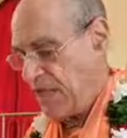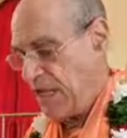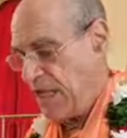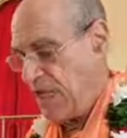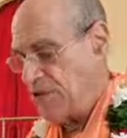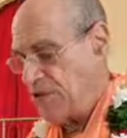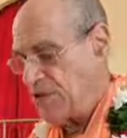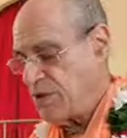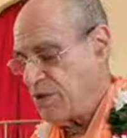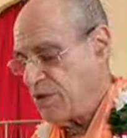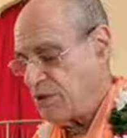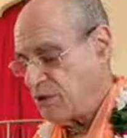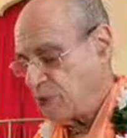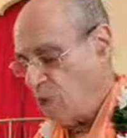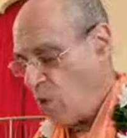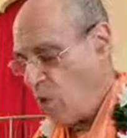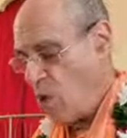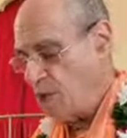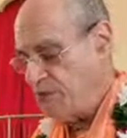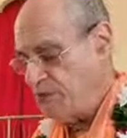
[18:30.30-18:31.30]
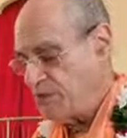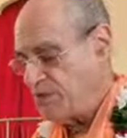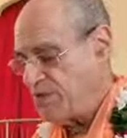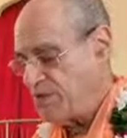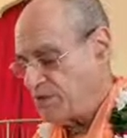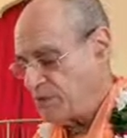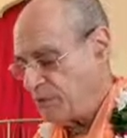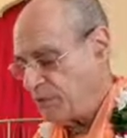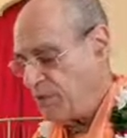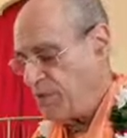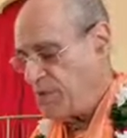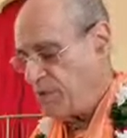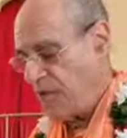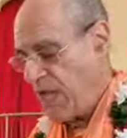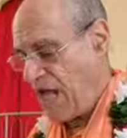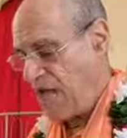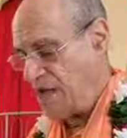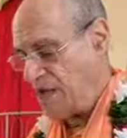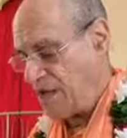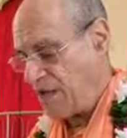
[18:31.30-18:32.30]
He was absorbed in sweet
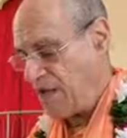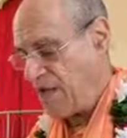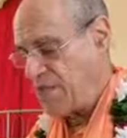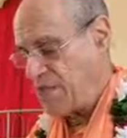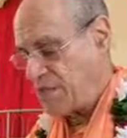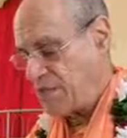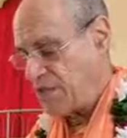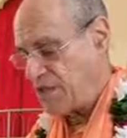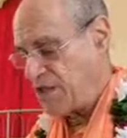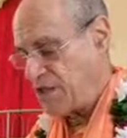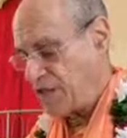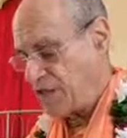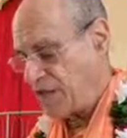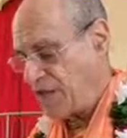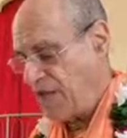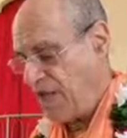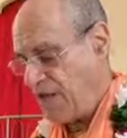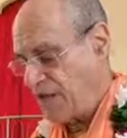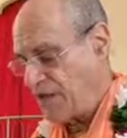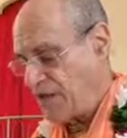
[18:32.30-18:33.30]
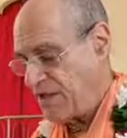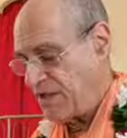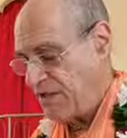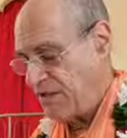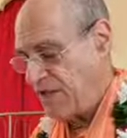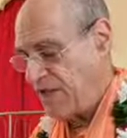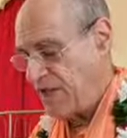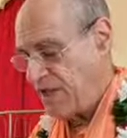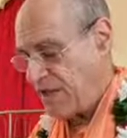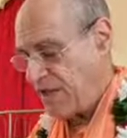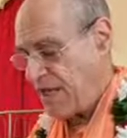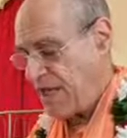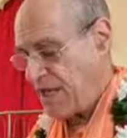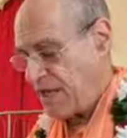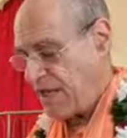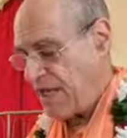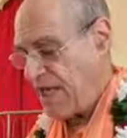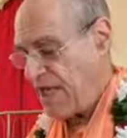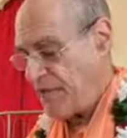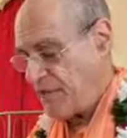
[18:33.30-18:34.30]
pastimes with his beloved.
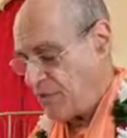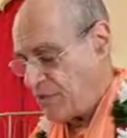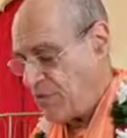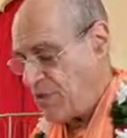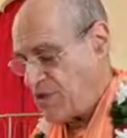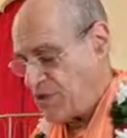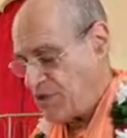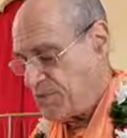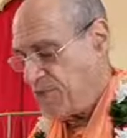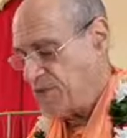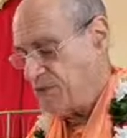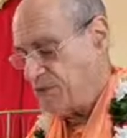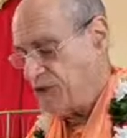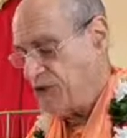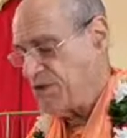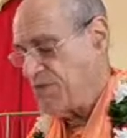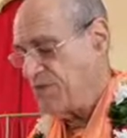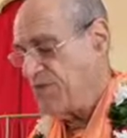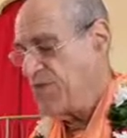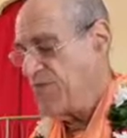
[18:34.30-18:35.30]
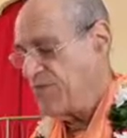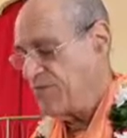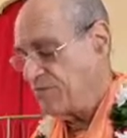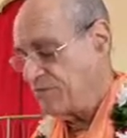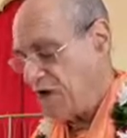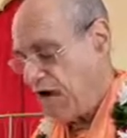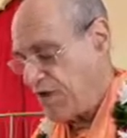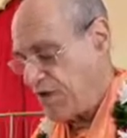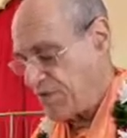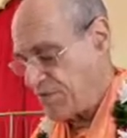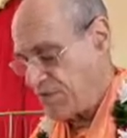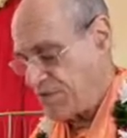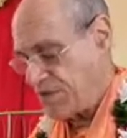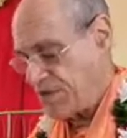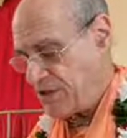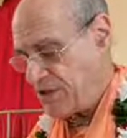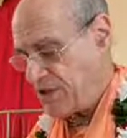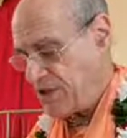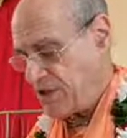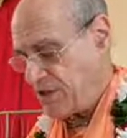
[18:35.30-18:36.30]
They knew this because of the
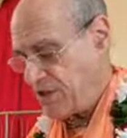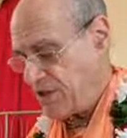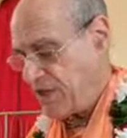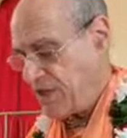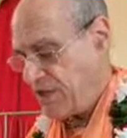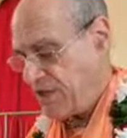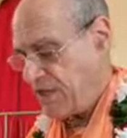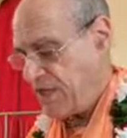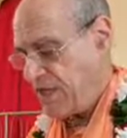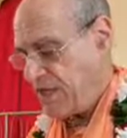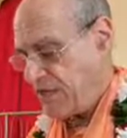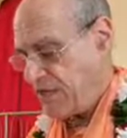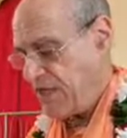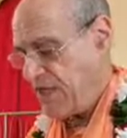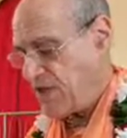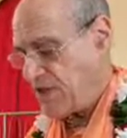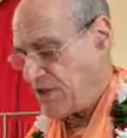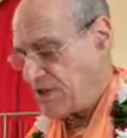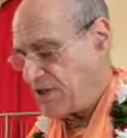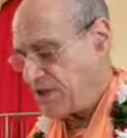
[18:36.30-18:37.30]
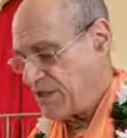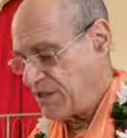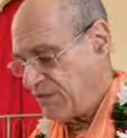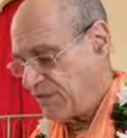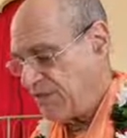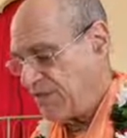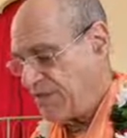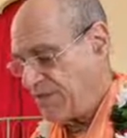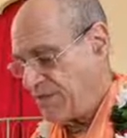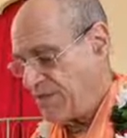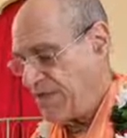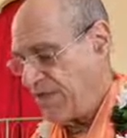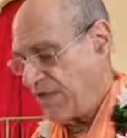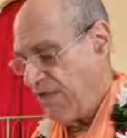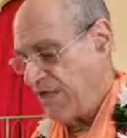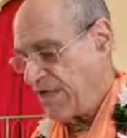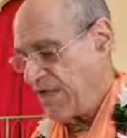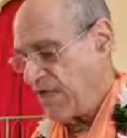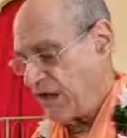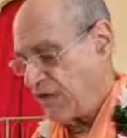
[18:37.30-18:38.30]
fragrance. They were skillful
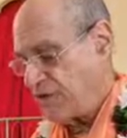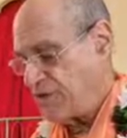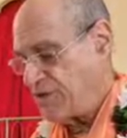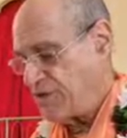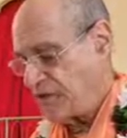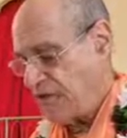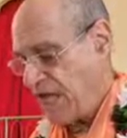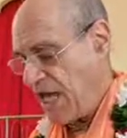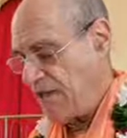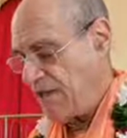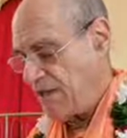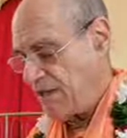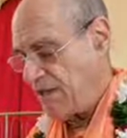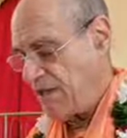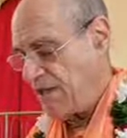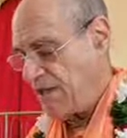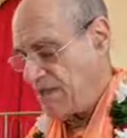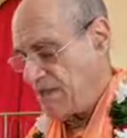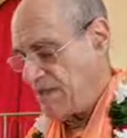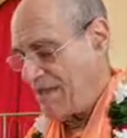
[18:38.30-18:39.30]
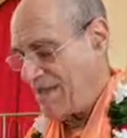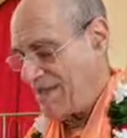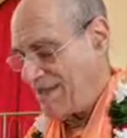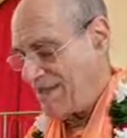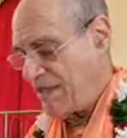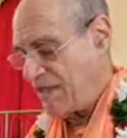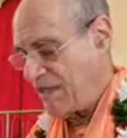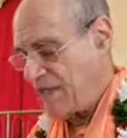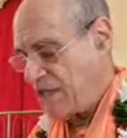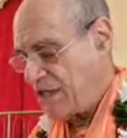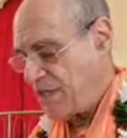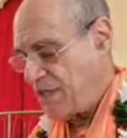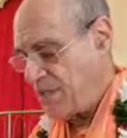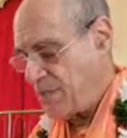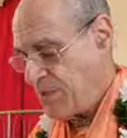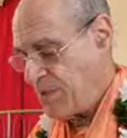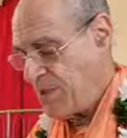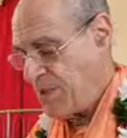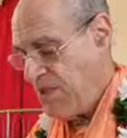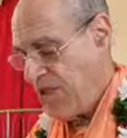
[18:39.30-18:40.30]
at understanding their
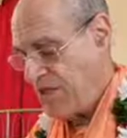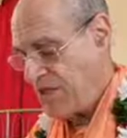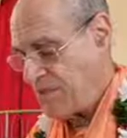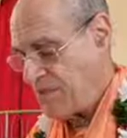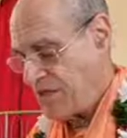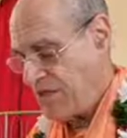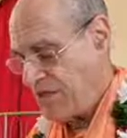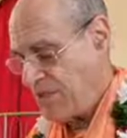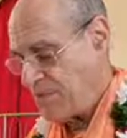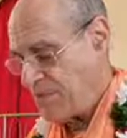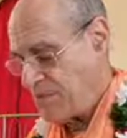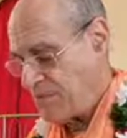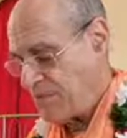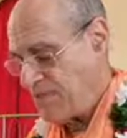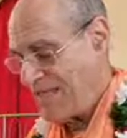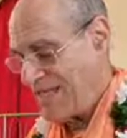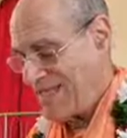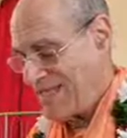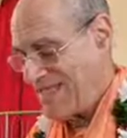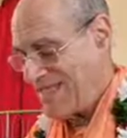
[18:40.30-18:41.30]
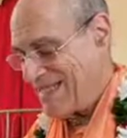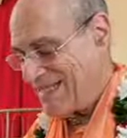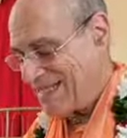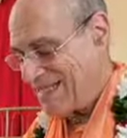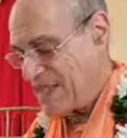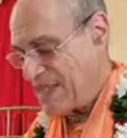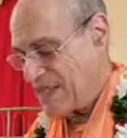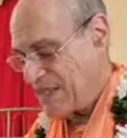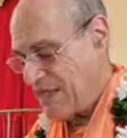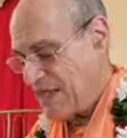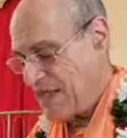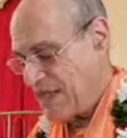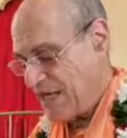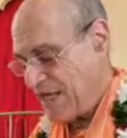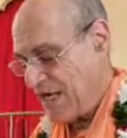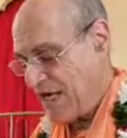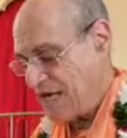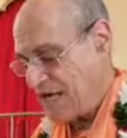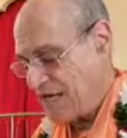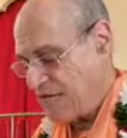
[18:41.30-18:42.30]
intimate pastimes. This is
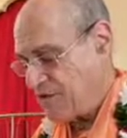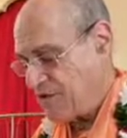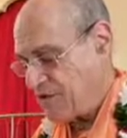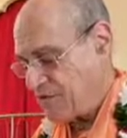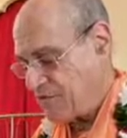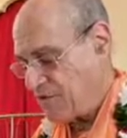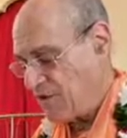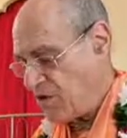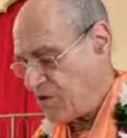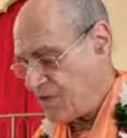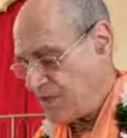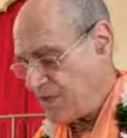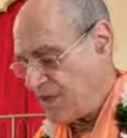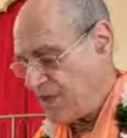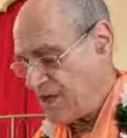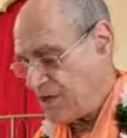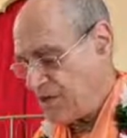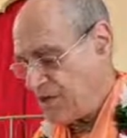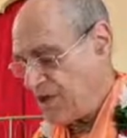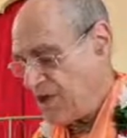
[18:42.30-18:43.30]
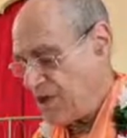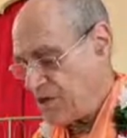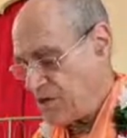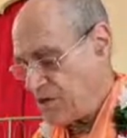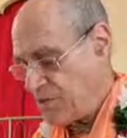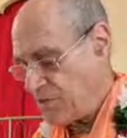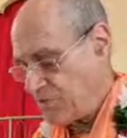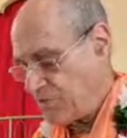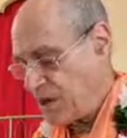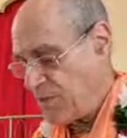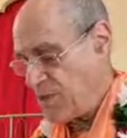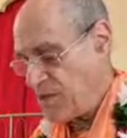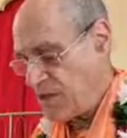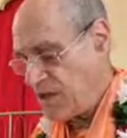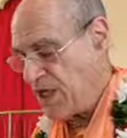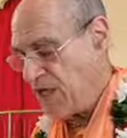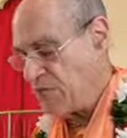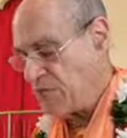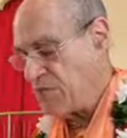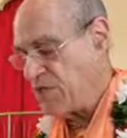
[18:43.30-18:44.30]
indicated in this verse by the
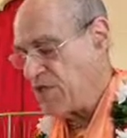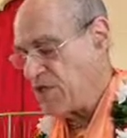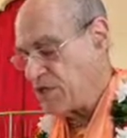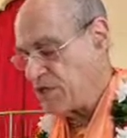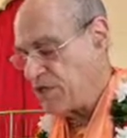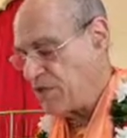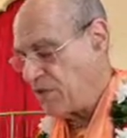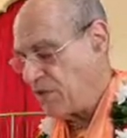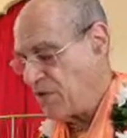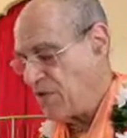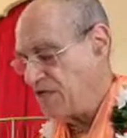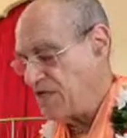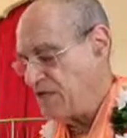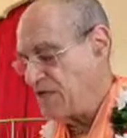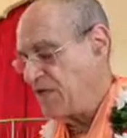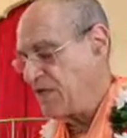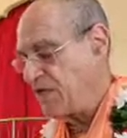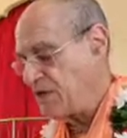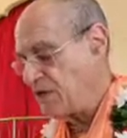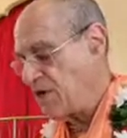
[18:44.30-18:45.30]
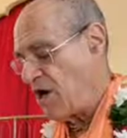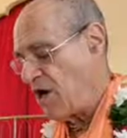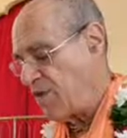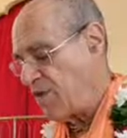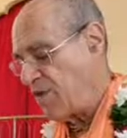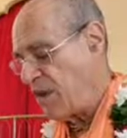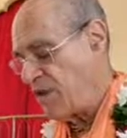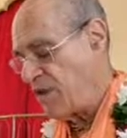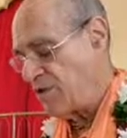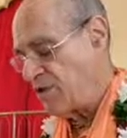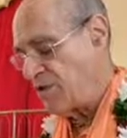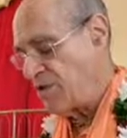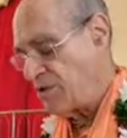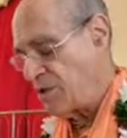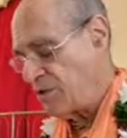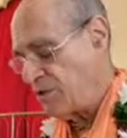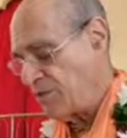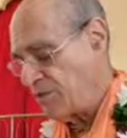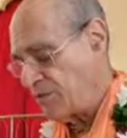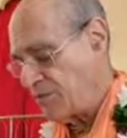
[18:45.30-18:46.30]
description of Krishna resting his arm on her
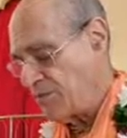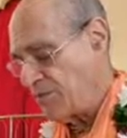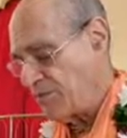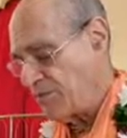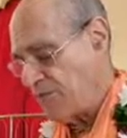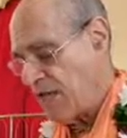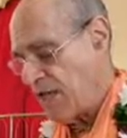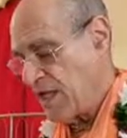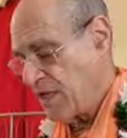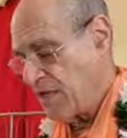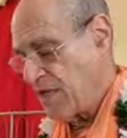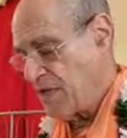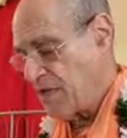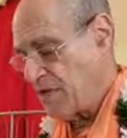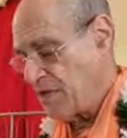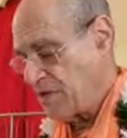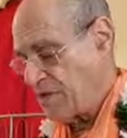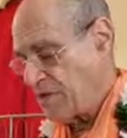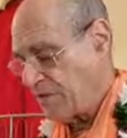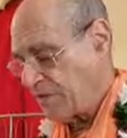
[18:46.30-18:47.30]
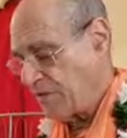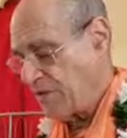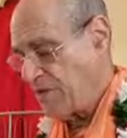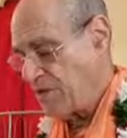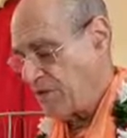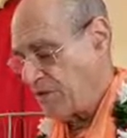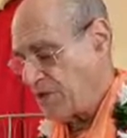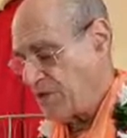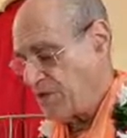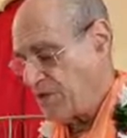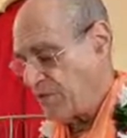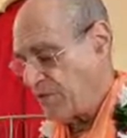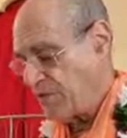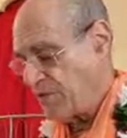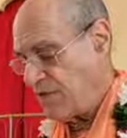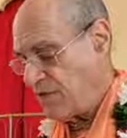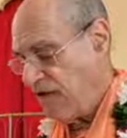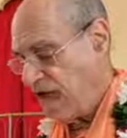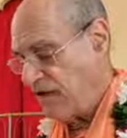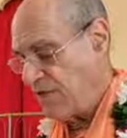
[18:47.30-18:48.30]
shoulder. The general reason
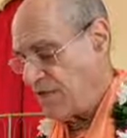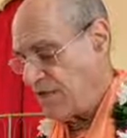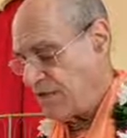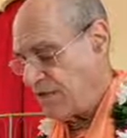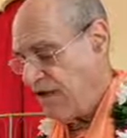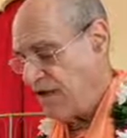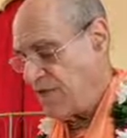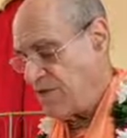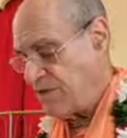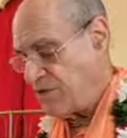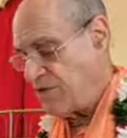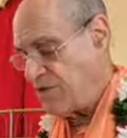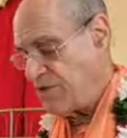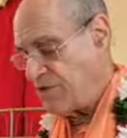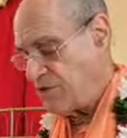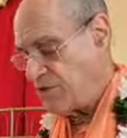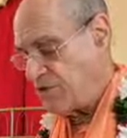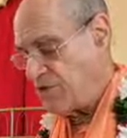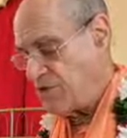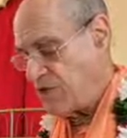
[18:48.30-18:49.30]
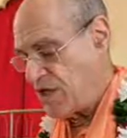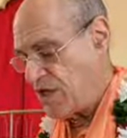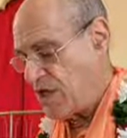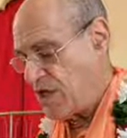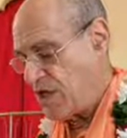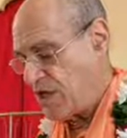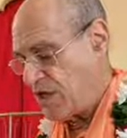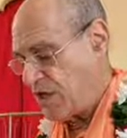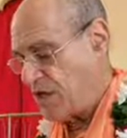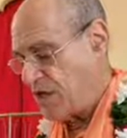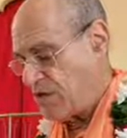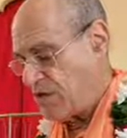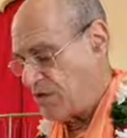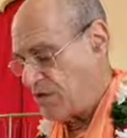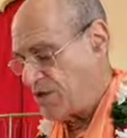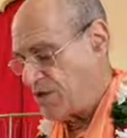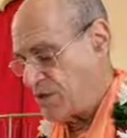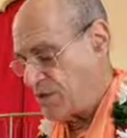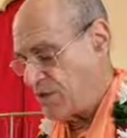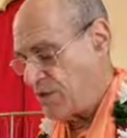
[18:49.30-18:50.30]
for not acknowledging the trees
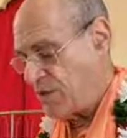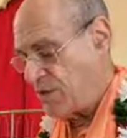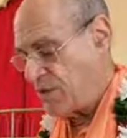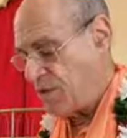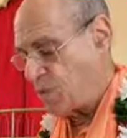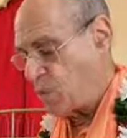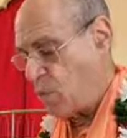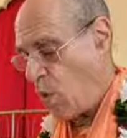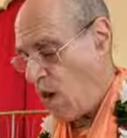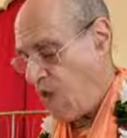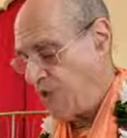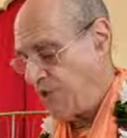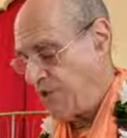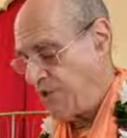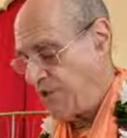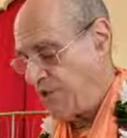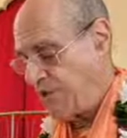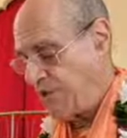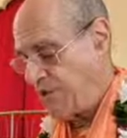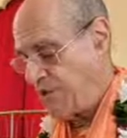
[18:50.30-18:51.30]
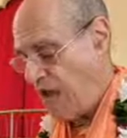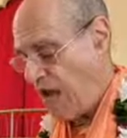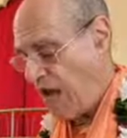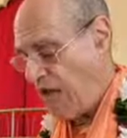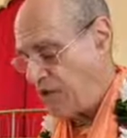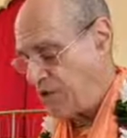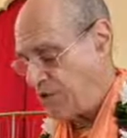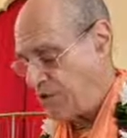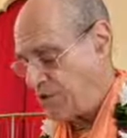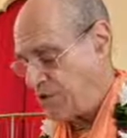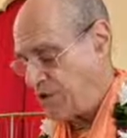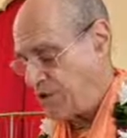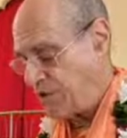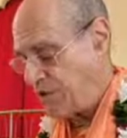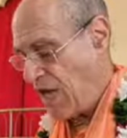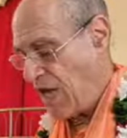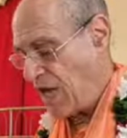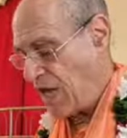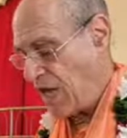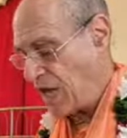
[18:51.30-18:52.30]
was that he was wandering around
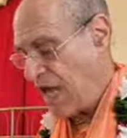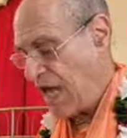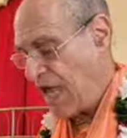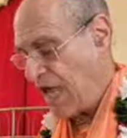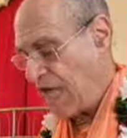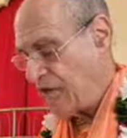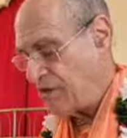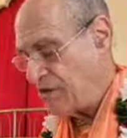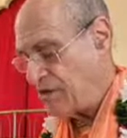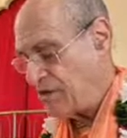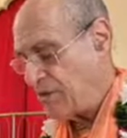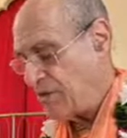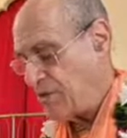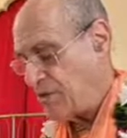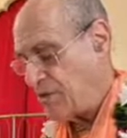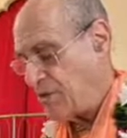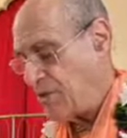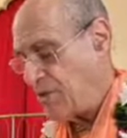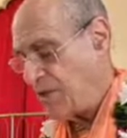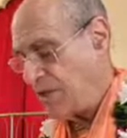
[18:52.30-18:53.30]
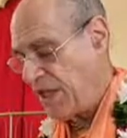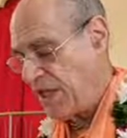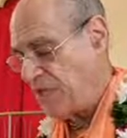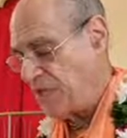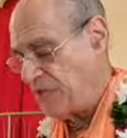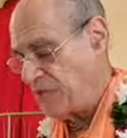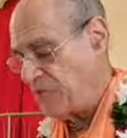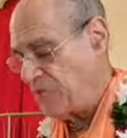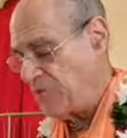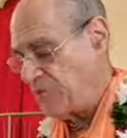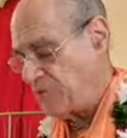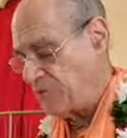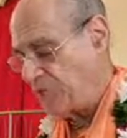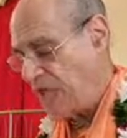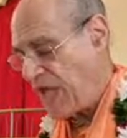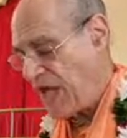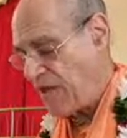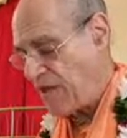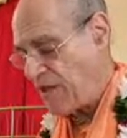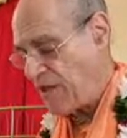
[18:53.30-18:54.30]
Charan, anxious for a place for his
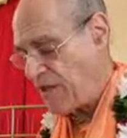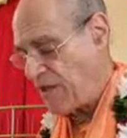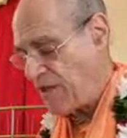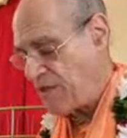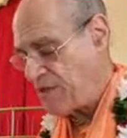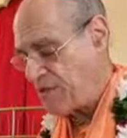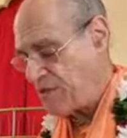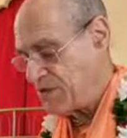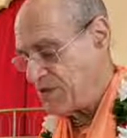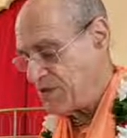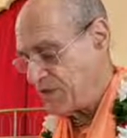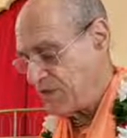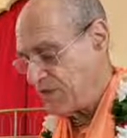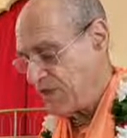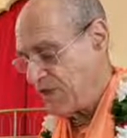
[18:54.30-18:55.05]
pastimes.